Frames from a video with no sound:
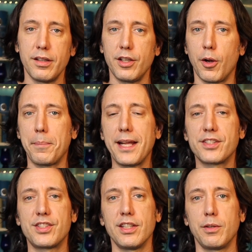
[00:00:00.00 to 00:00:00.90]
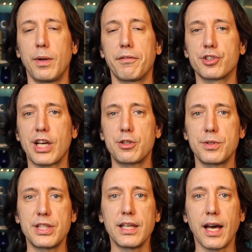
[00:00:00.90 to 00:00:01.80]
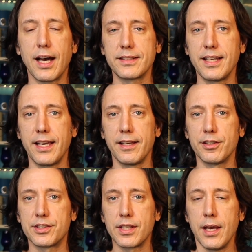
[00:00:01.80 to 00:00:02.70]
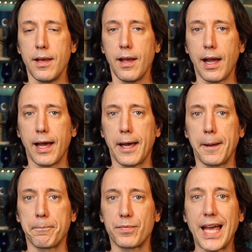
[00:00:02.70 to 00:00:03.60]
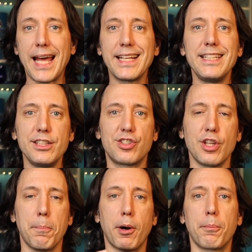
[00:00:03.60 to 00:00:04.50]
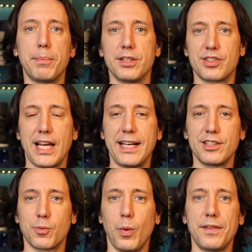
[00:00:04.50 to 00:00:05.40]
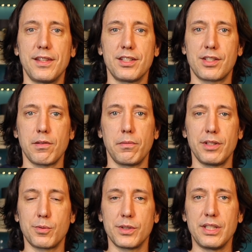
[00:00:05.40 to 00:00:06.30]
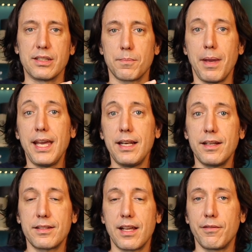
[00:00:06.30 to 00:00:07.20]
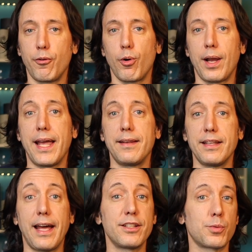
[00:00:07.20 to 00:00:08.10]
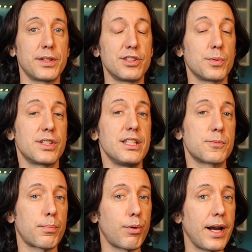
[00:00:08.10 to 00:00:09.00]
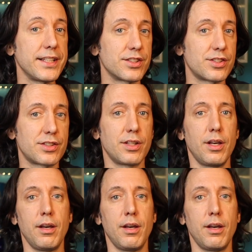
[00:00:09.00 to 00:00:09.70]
penicillin, whatever. Scotch whiskey cocktails. That is the purpose. That is what this whiskey is made and intended for, and that is what this whiskey is priced